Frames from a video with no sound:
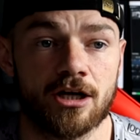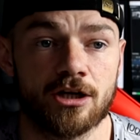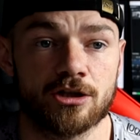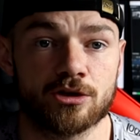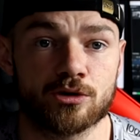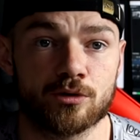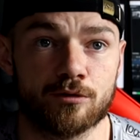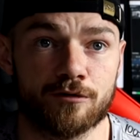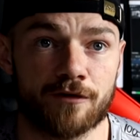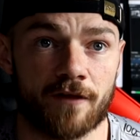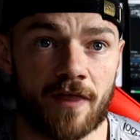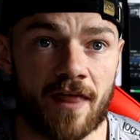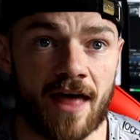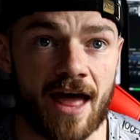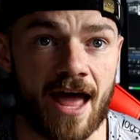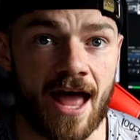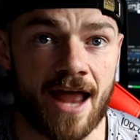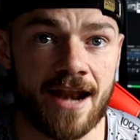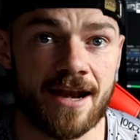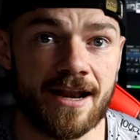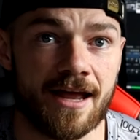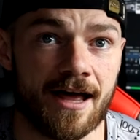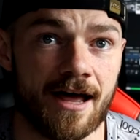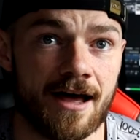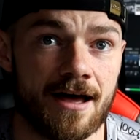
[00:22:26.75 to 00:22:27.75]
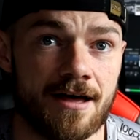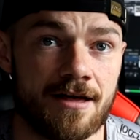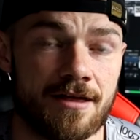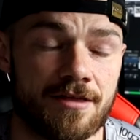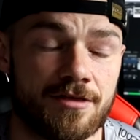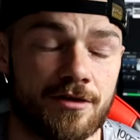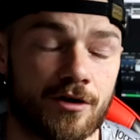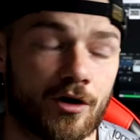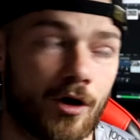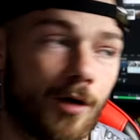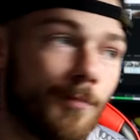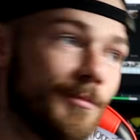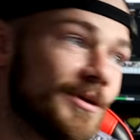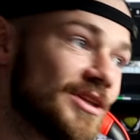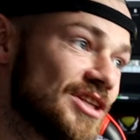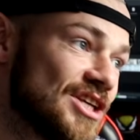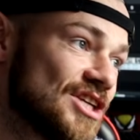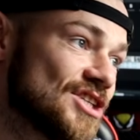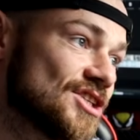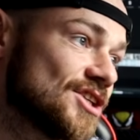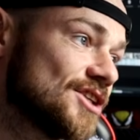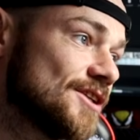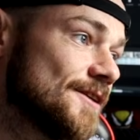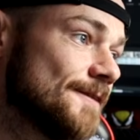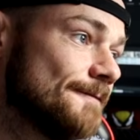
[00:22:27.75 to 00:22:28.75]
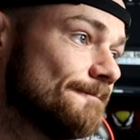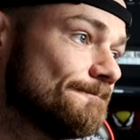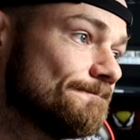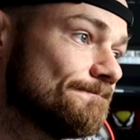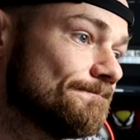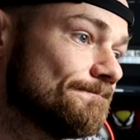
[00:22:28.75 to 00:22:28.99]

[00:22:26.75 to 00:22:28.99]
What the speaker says: So for the enter the competition,